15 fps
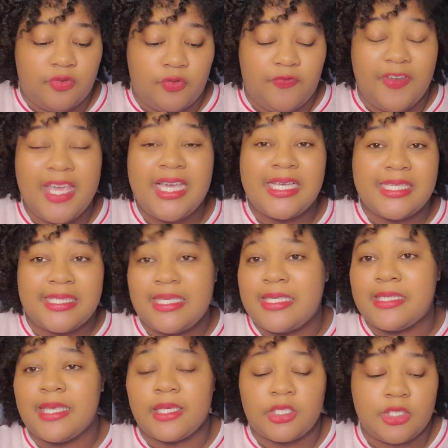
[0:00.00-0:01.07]
via
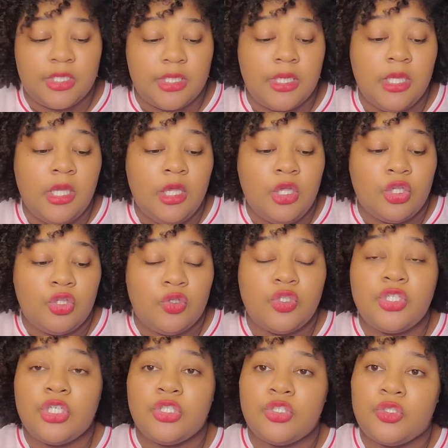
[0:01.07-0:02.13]
C-section, you
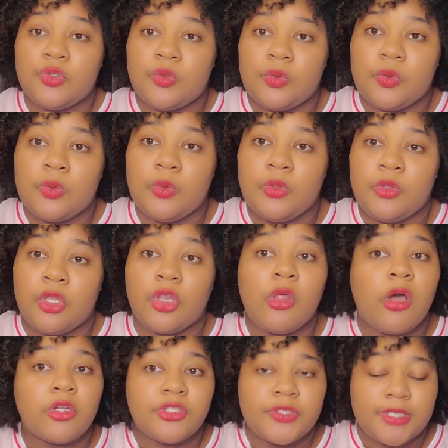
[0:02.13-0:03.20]
should do the
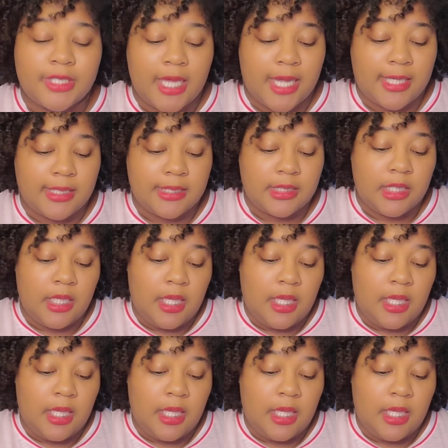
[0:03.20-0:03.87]
larger size.